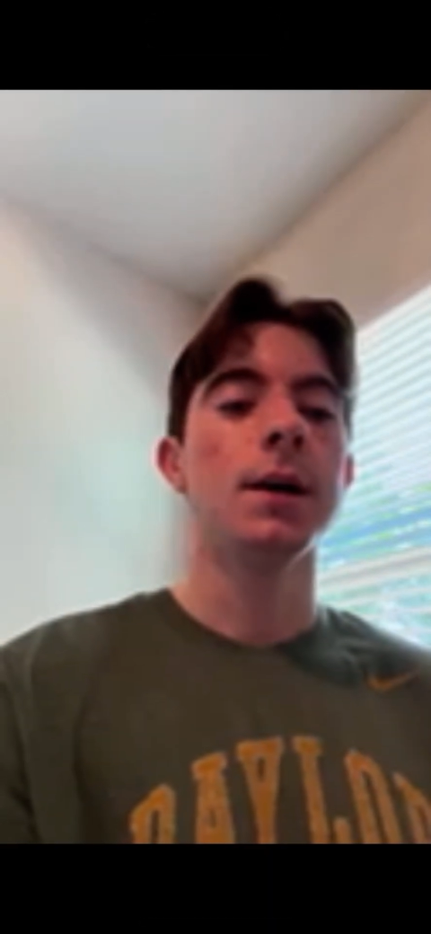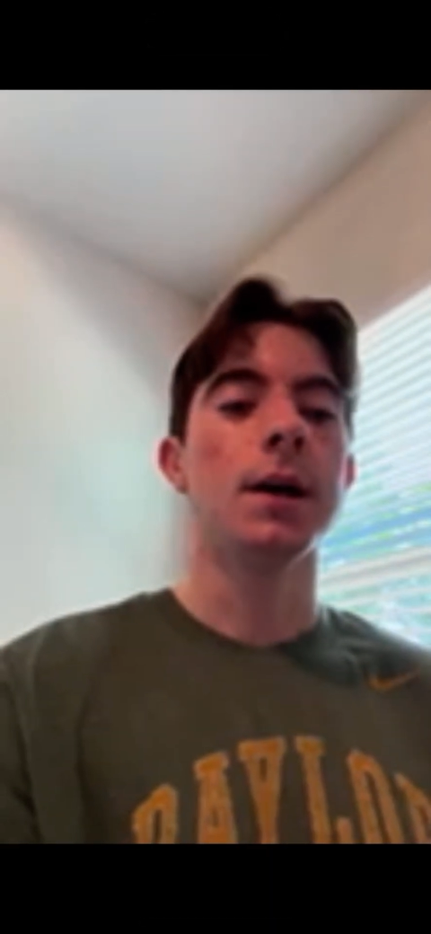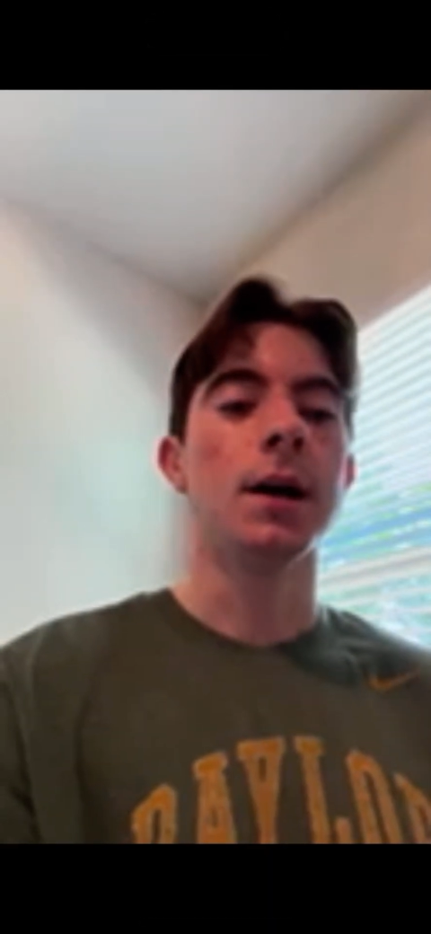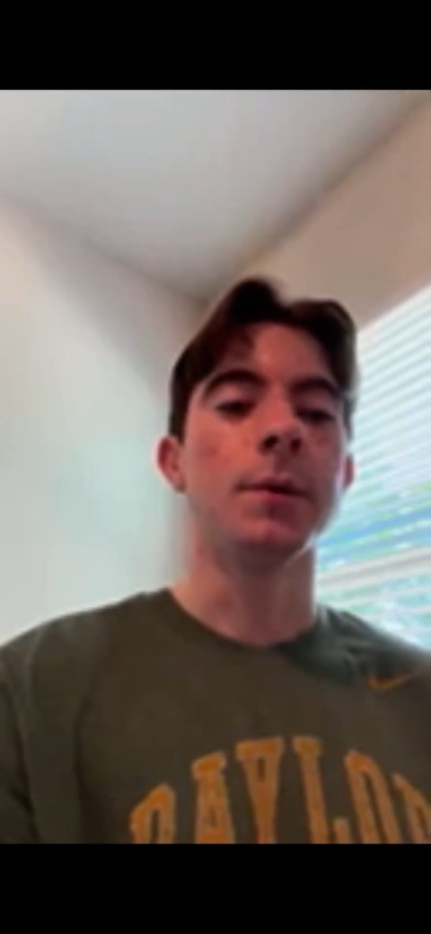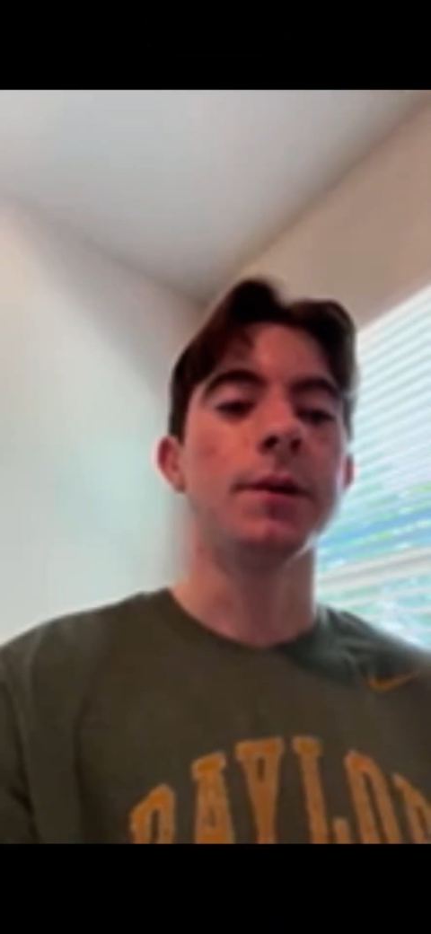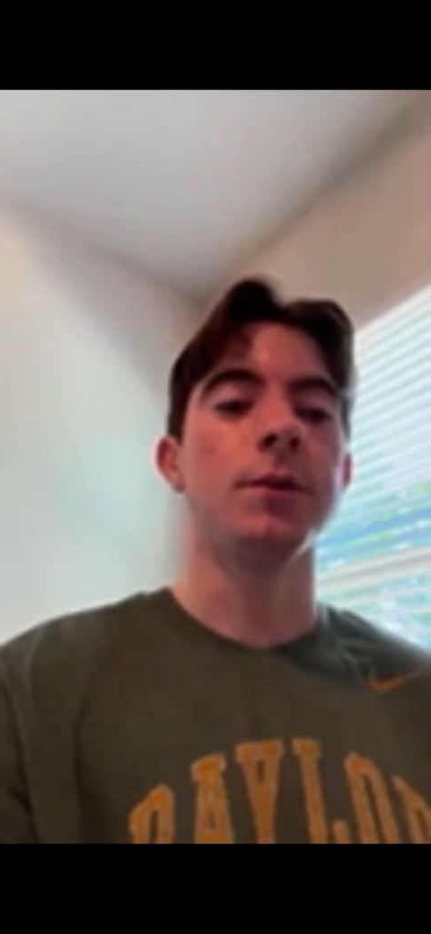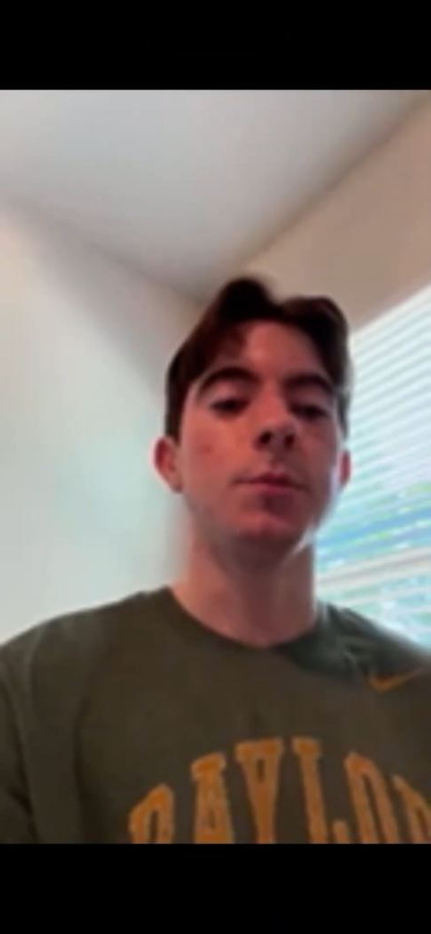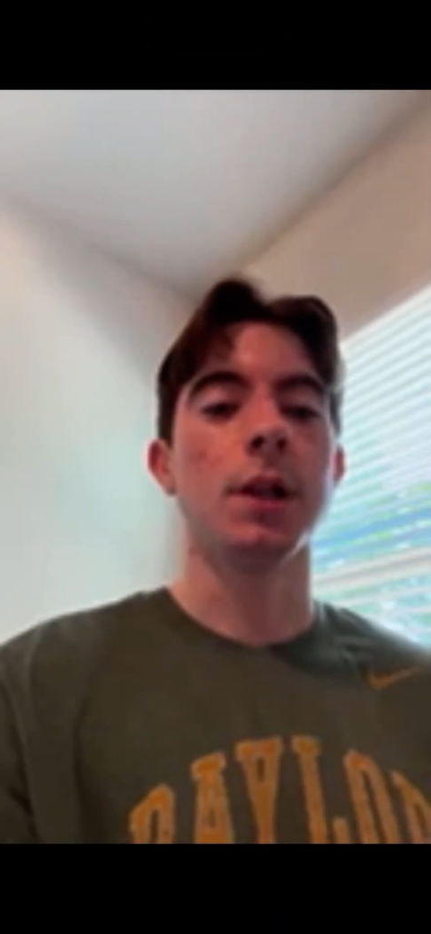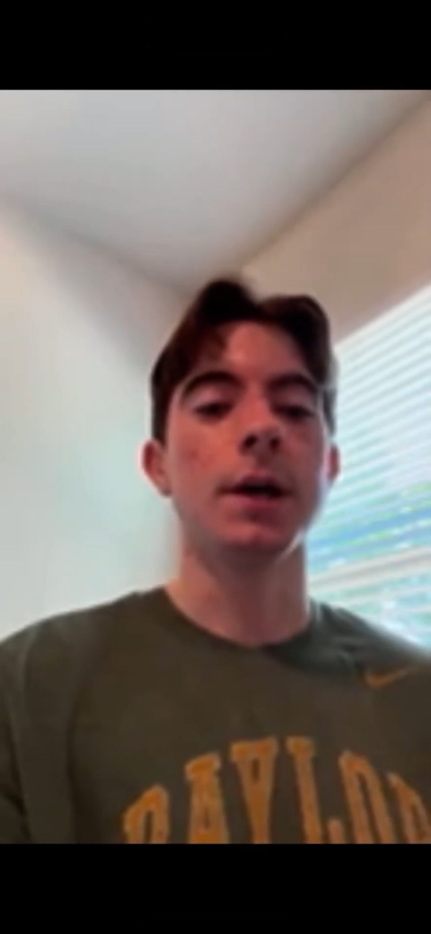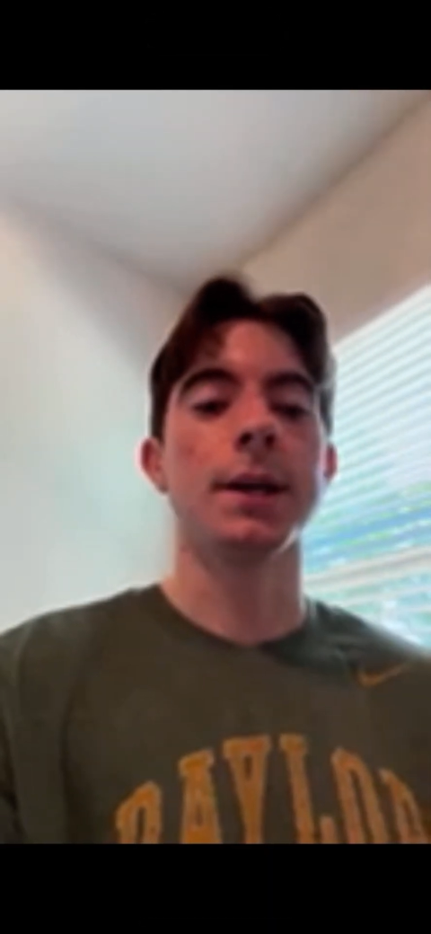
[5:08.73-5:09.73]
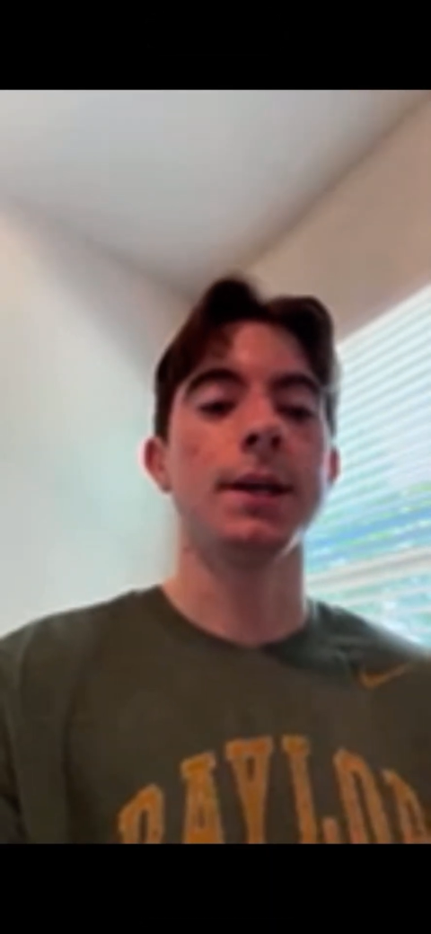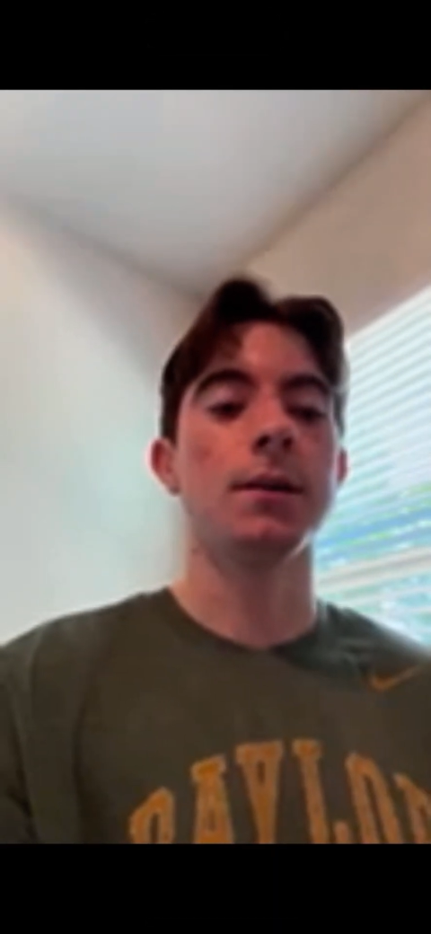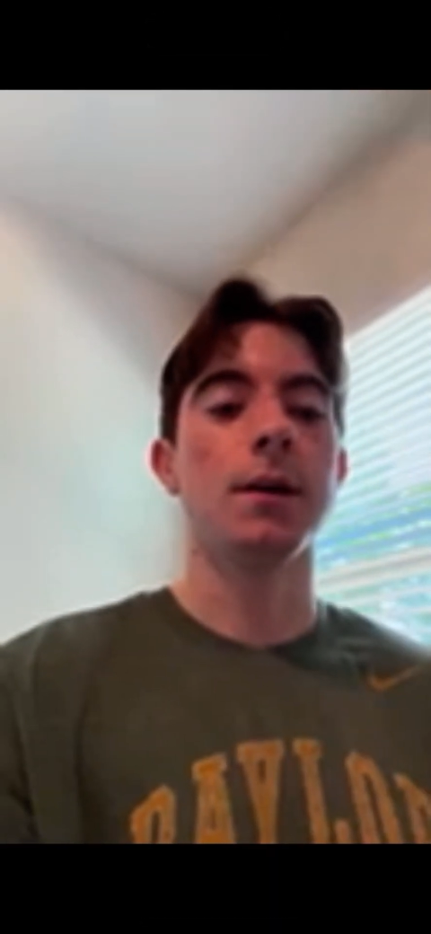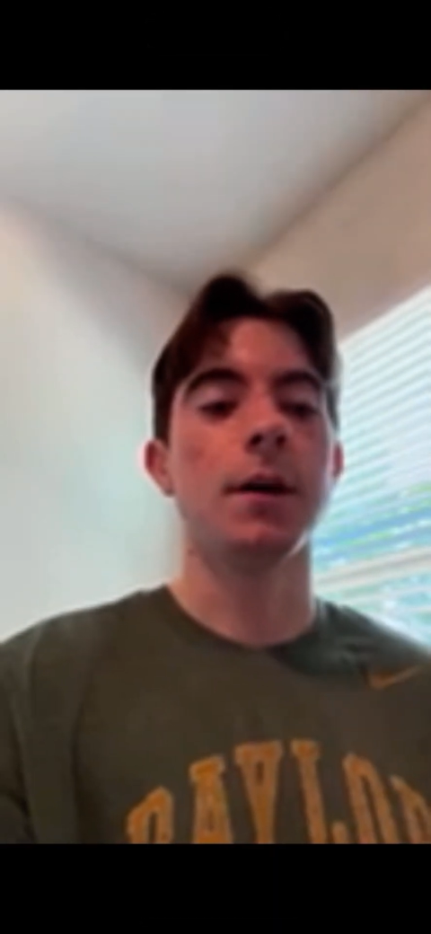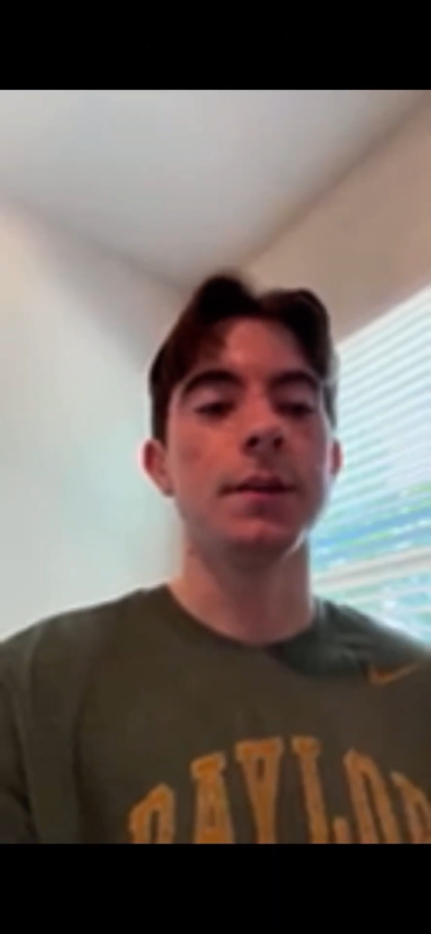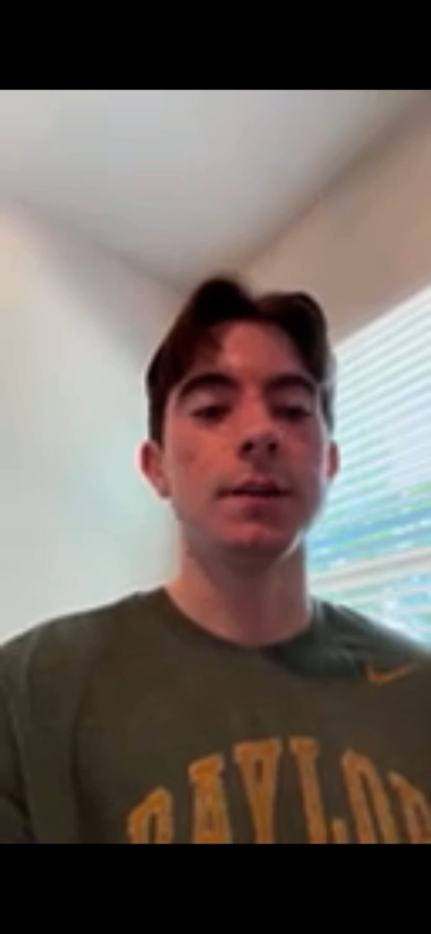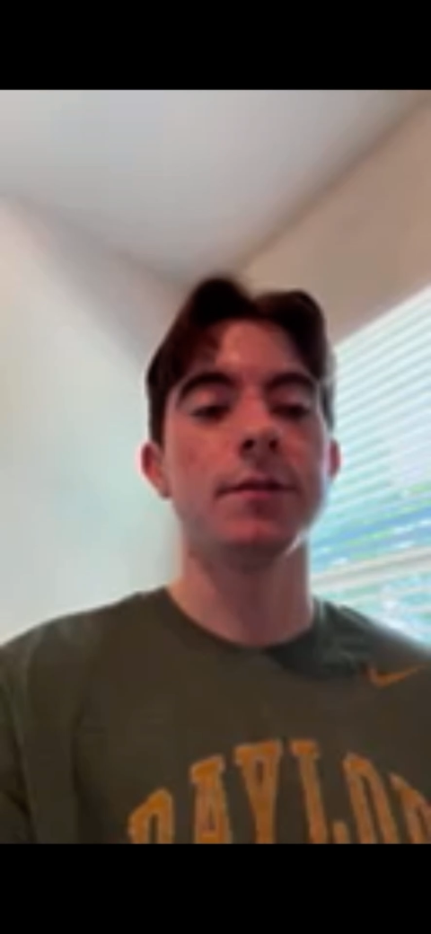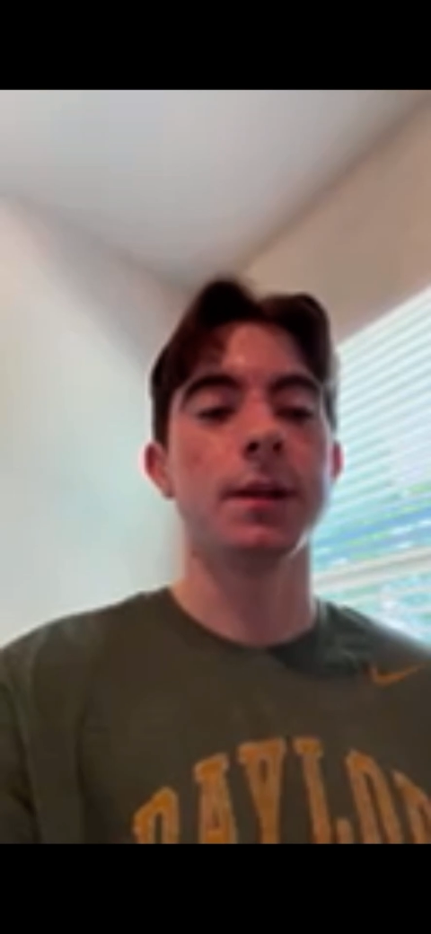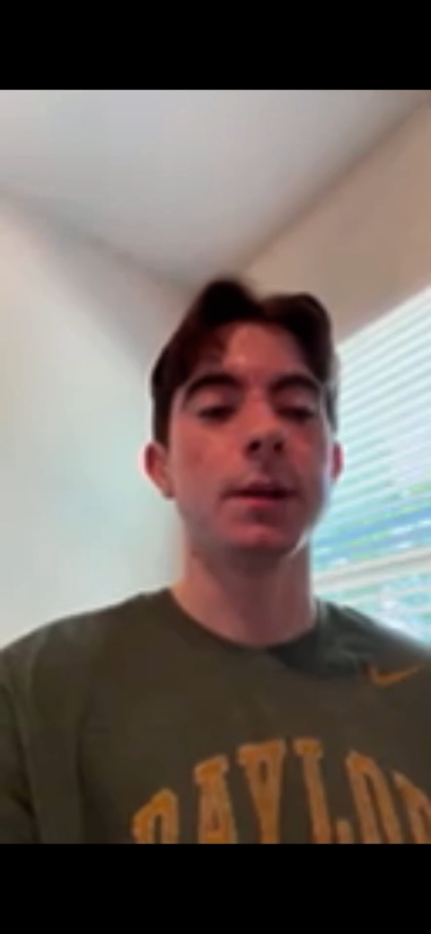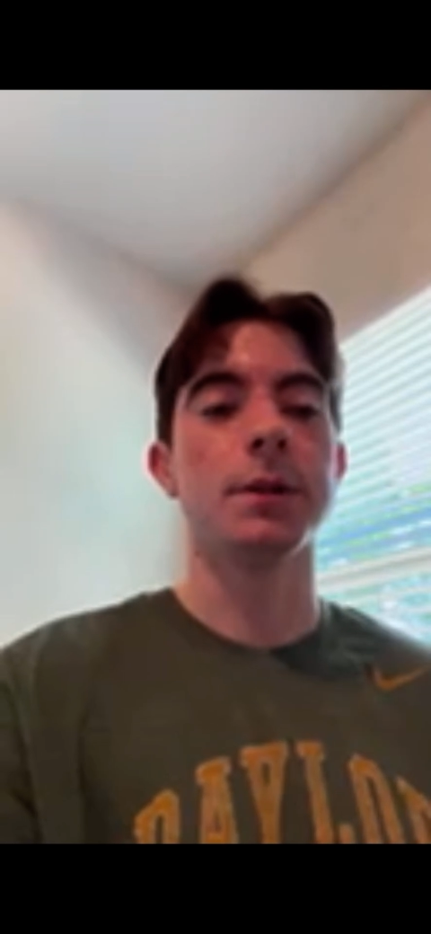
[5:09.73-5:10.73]
If you plug in all the
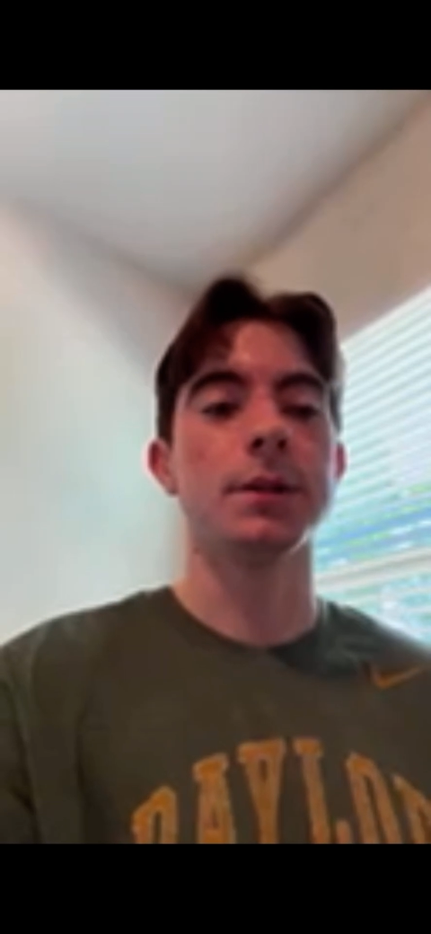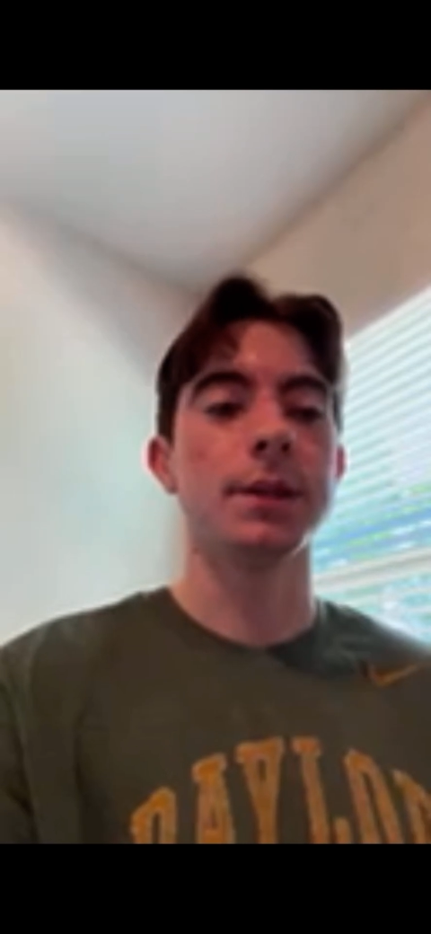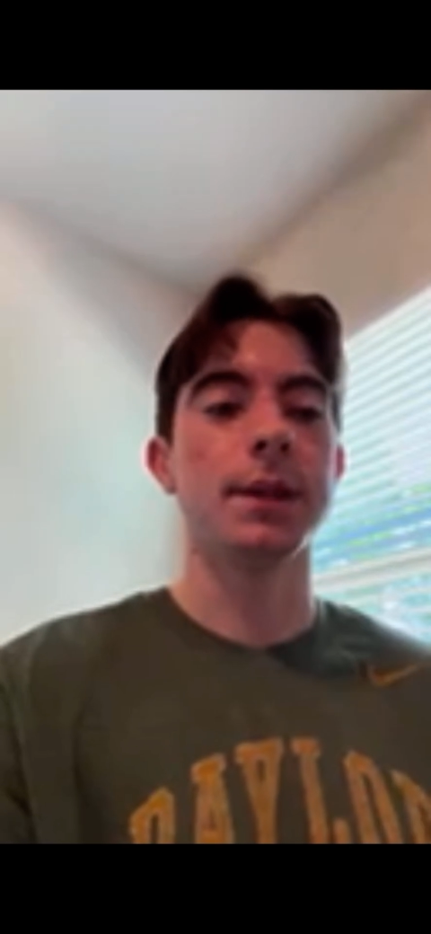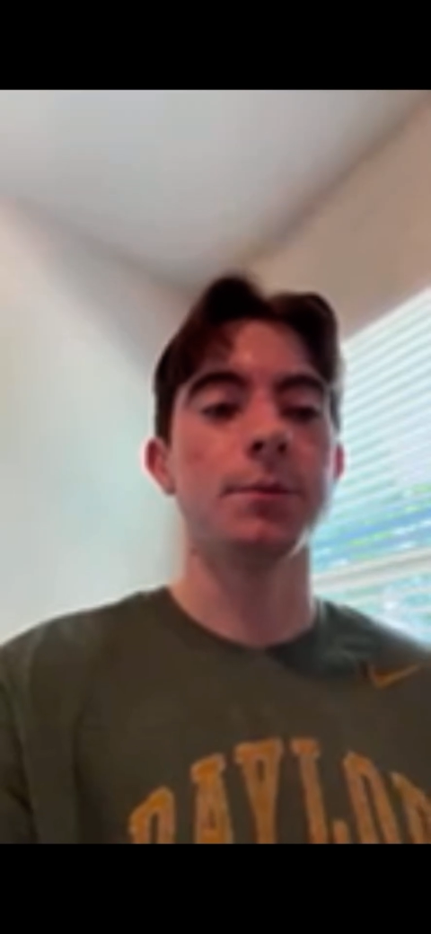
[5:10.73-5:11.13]
different numbers,